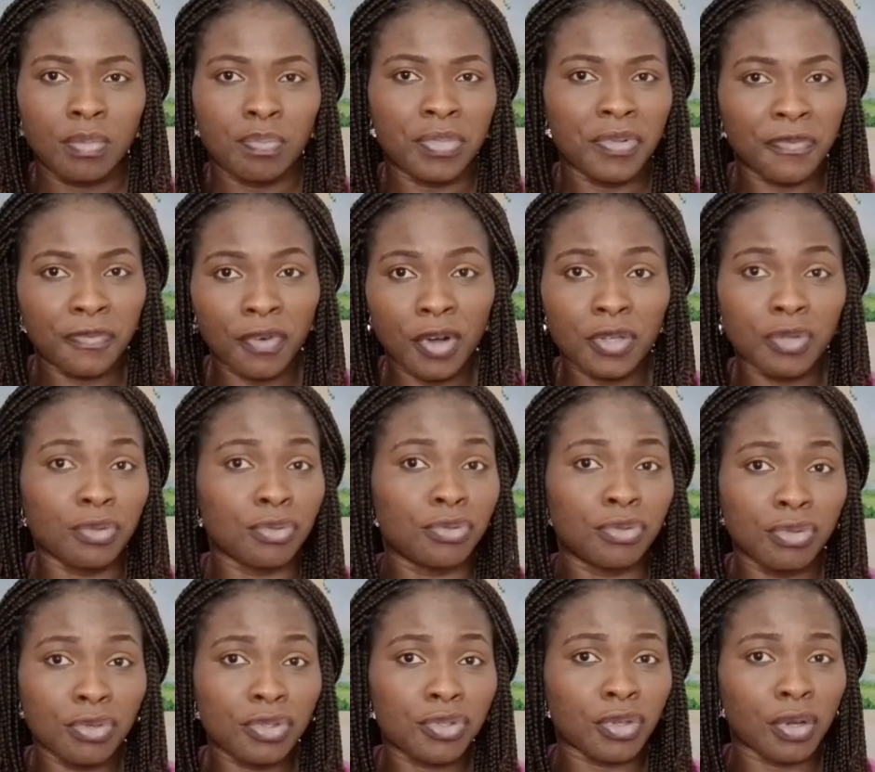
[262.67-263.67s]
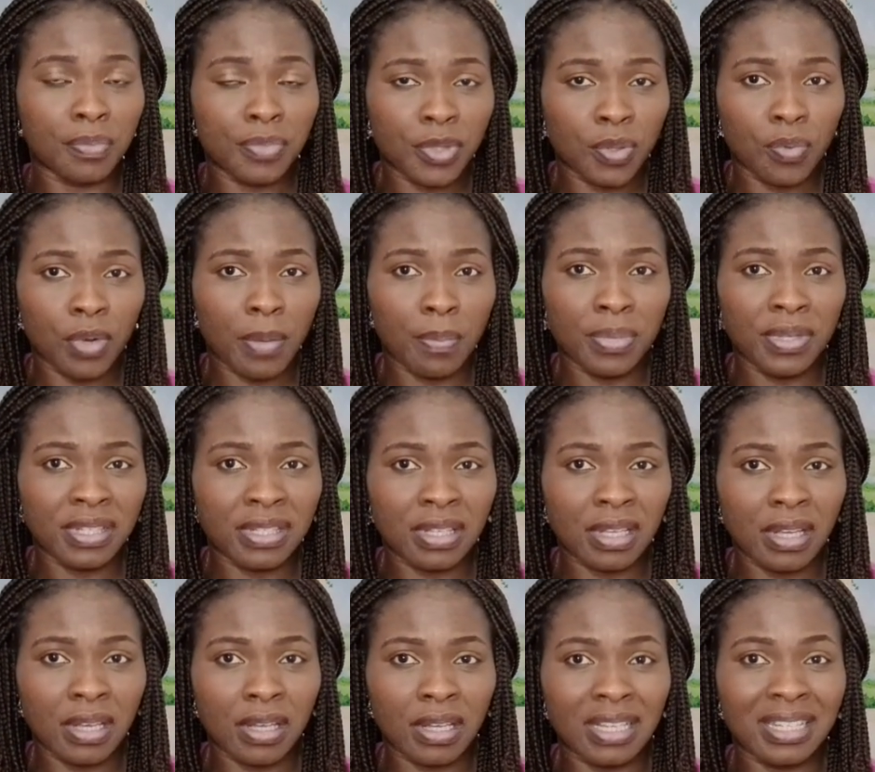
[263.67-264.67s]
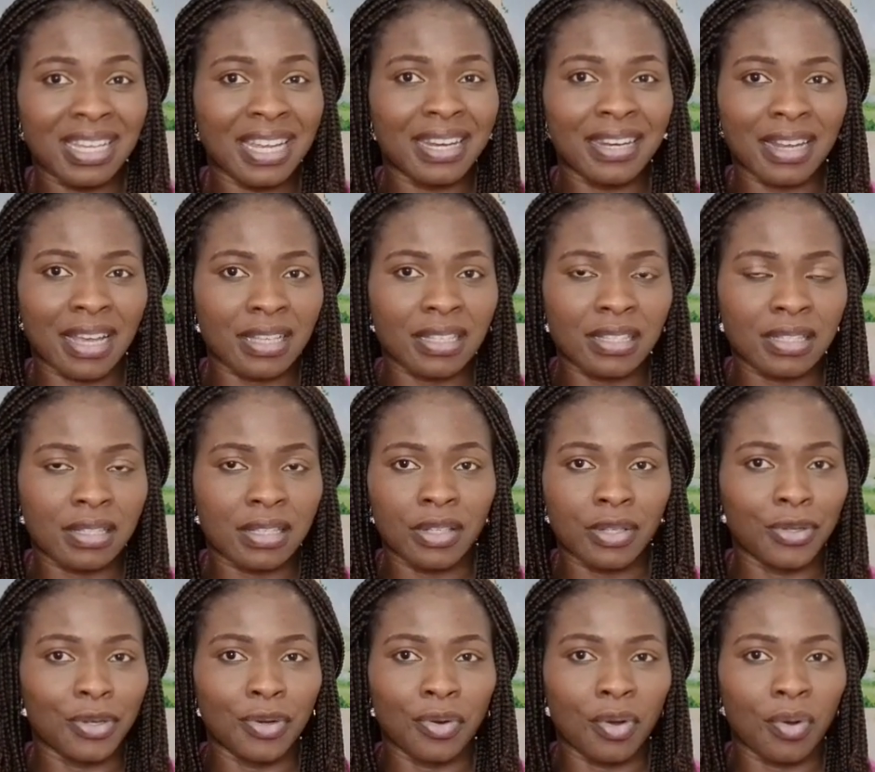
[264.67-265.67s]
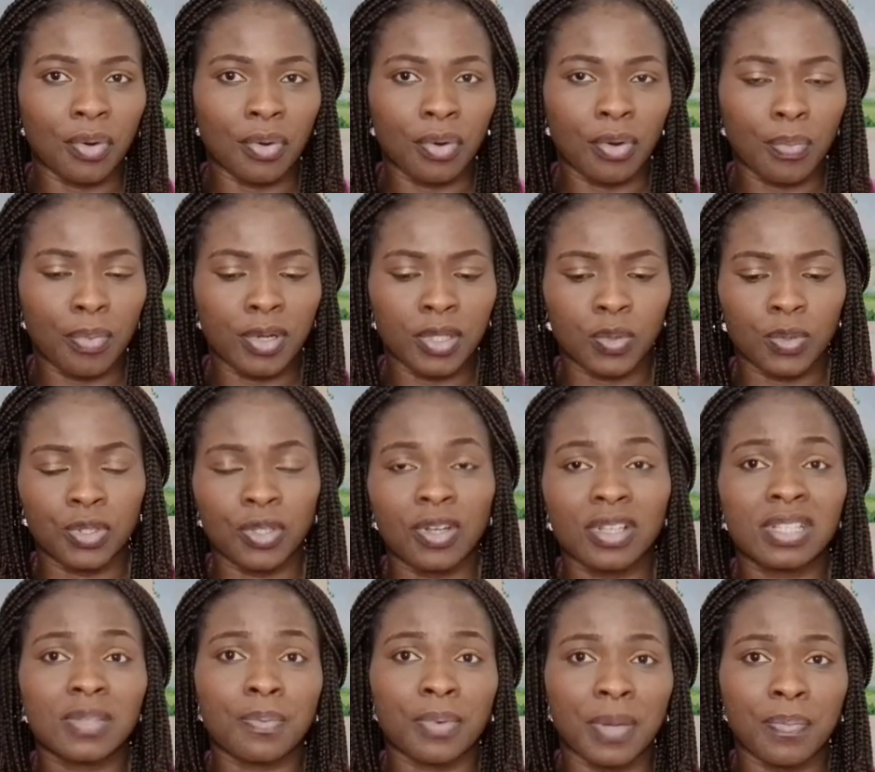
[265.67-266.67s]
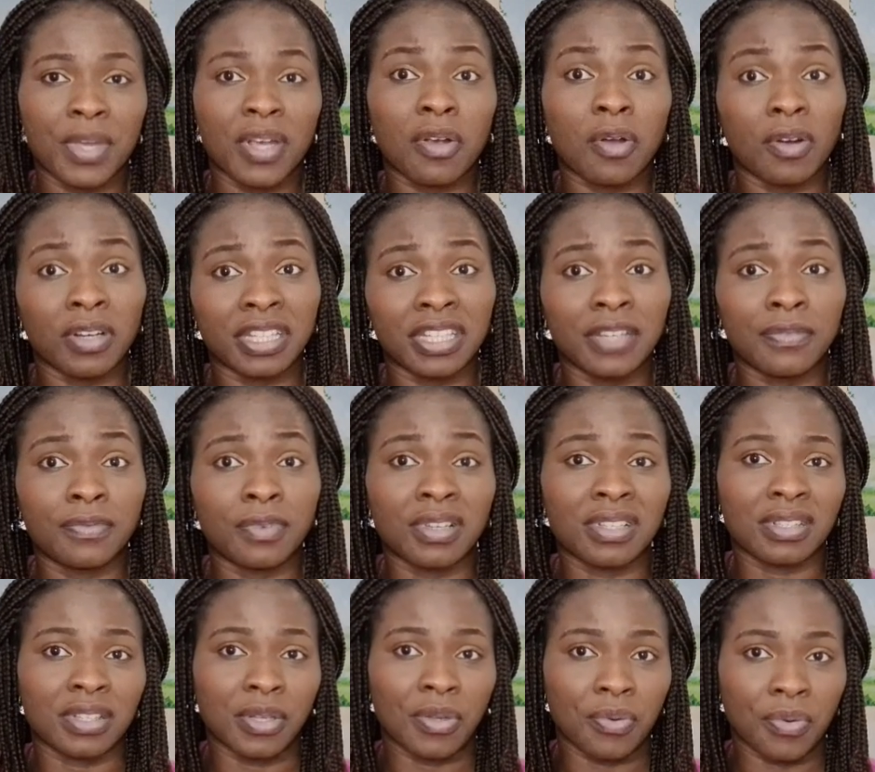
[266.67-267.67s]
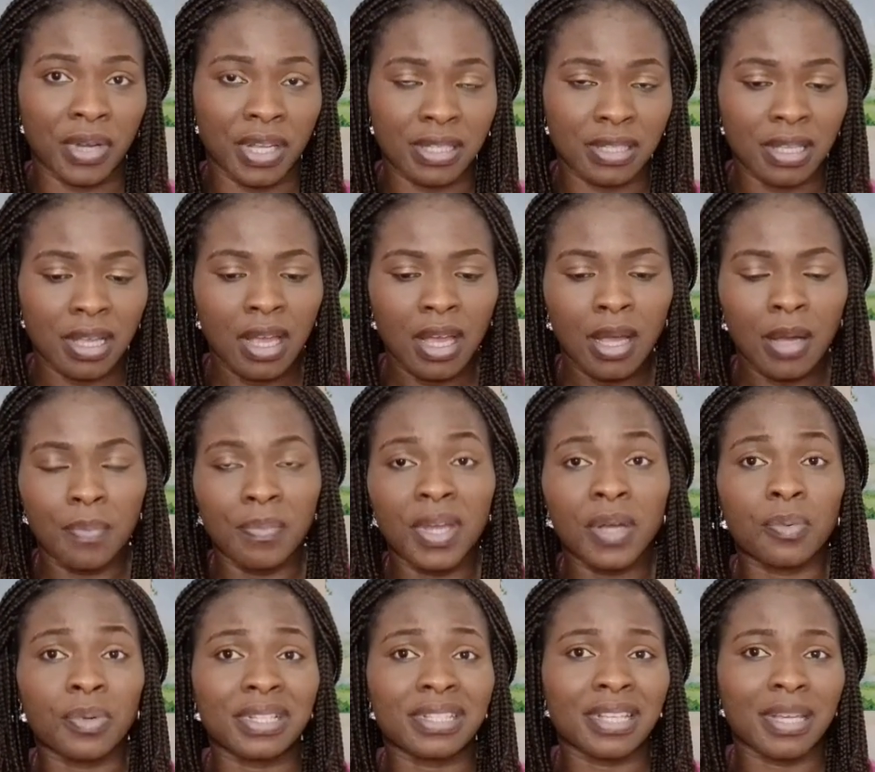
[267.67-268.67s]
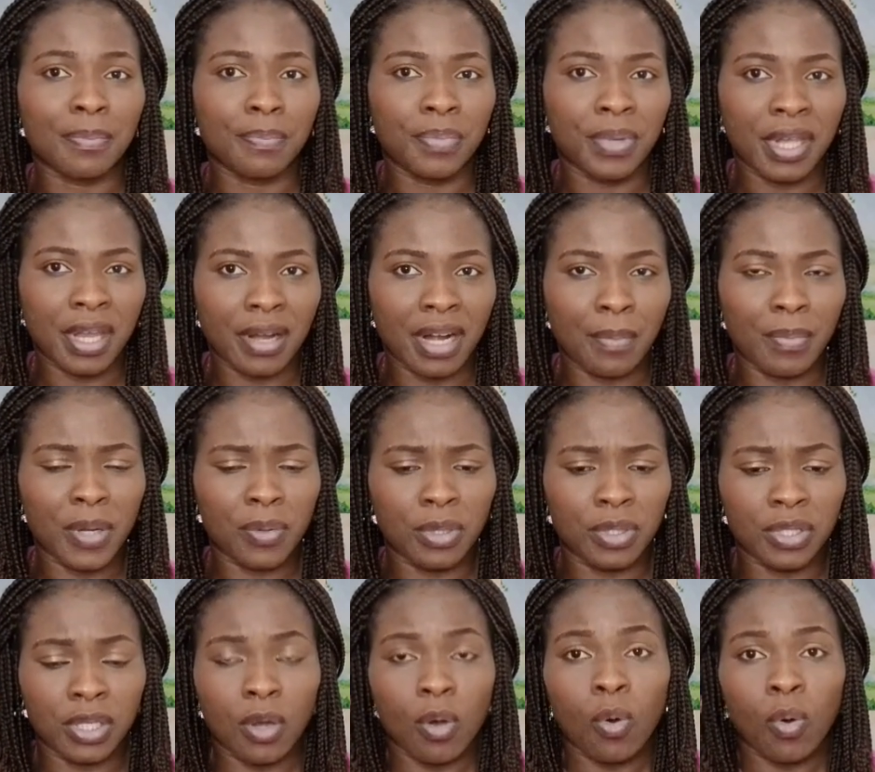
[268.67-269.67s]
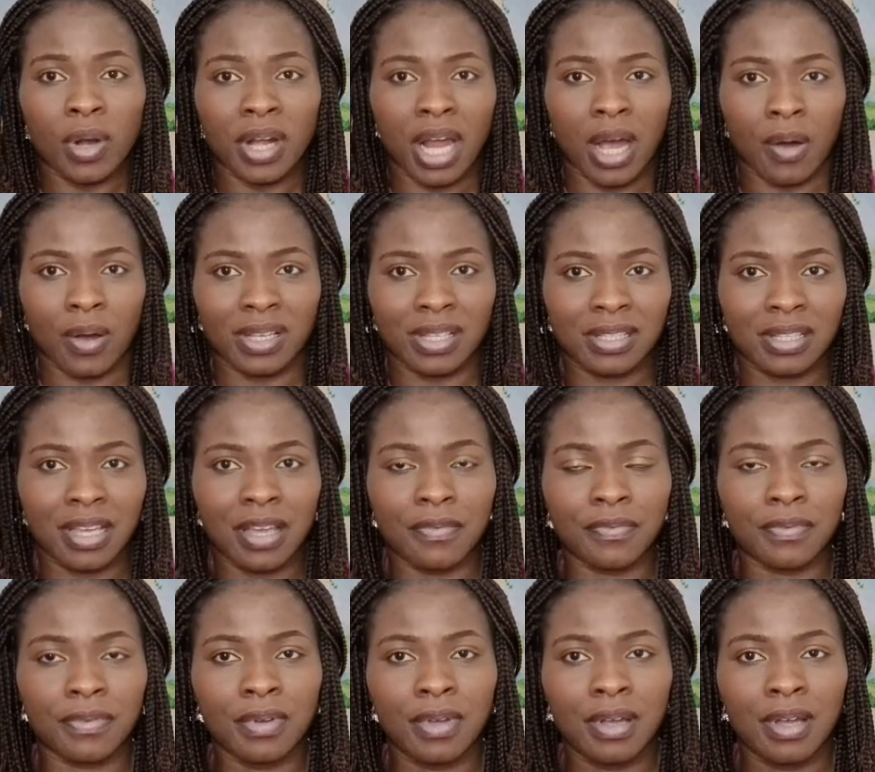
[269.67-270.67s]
Before you do something, we be say it ain't nasty, you know, no, but we just pray make God give us the grace, make we take bear and make we take hold ourselves.